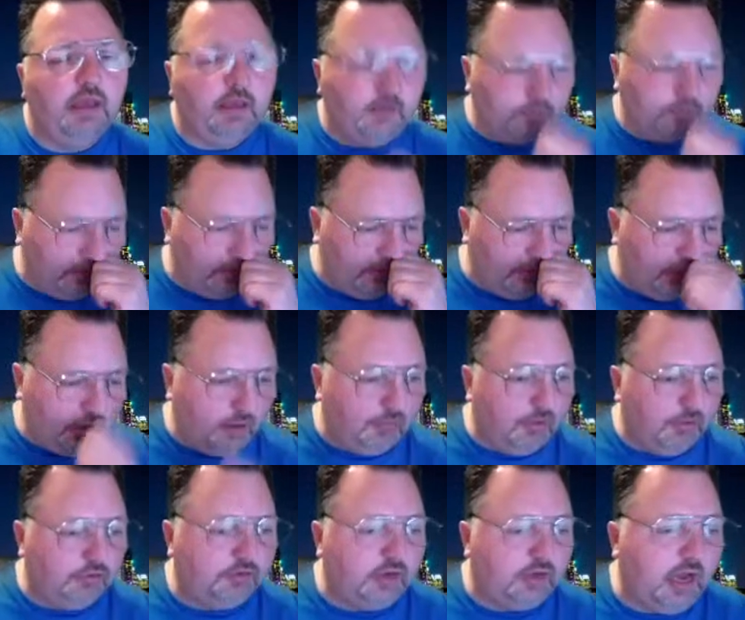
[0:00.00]
He's already
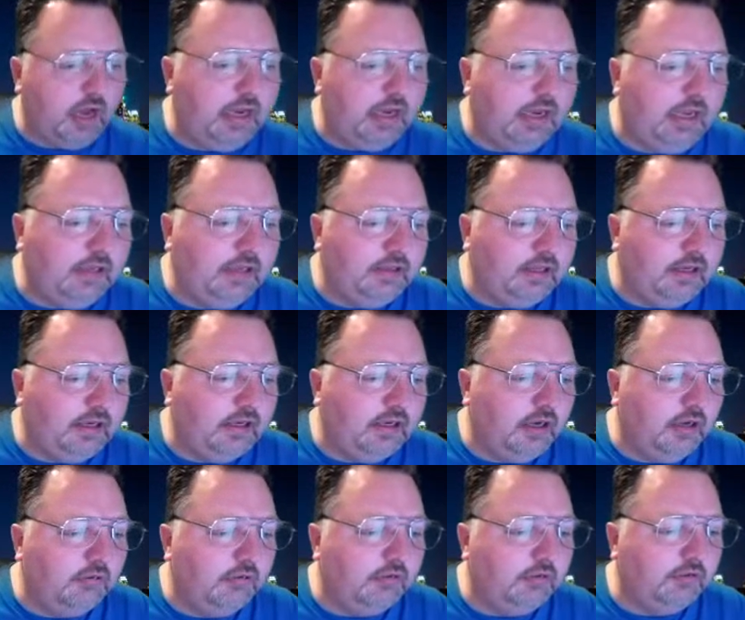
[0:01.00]
almost got
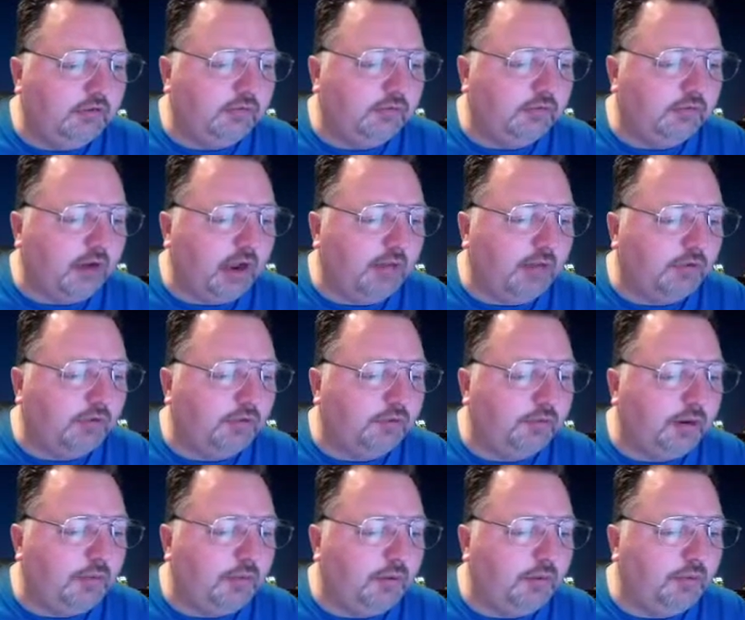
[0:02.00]
1,800 subscribers,
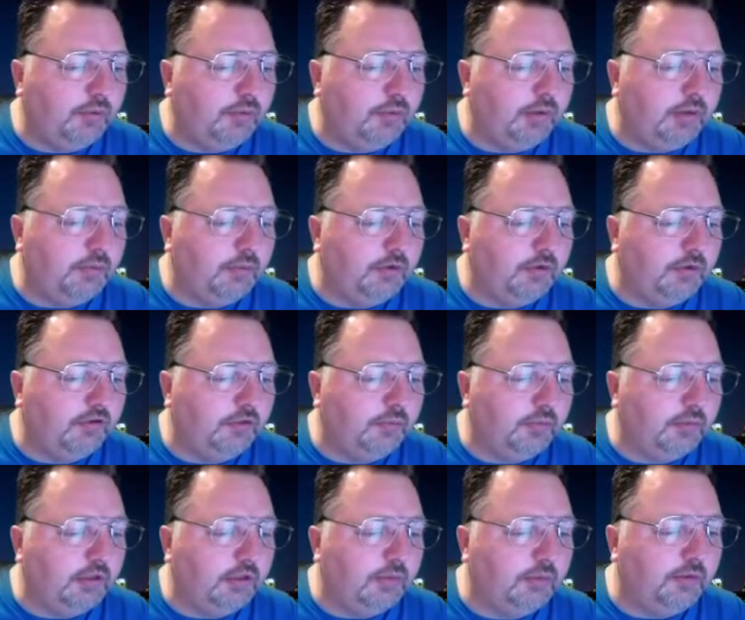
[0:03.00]
but I'm hoping we can push
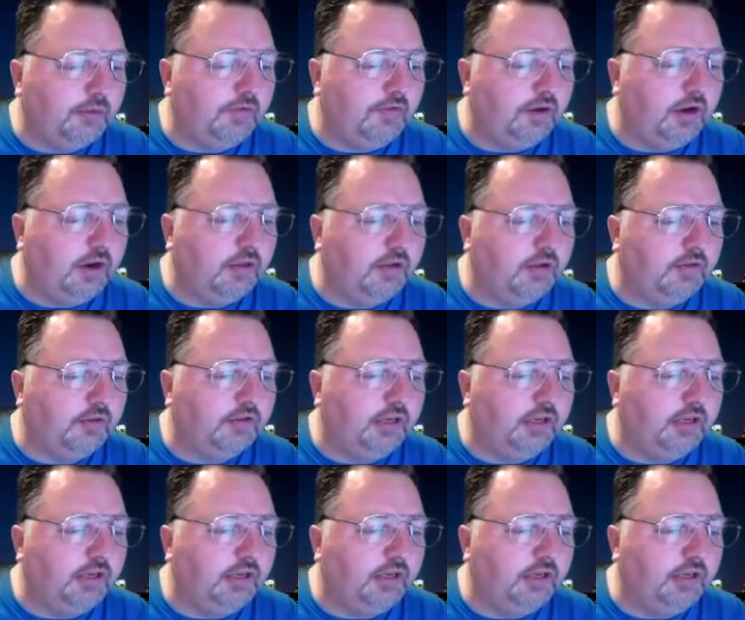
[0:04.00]
him a little bit farther.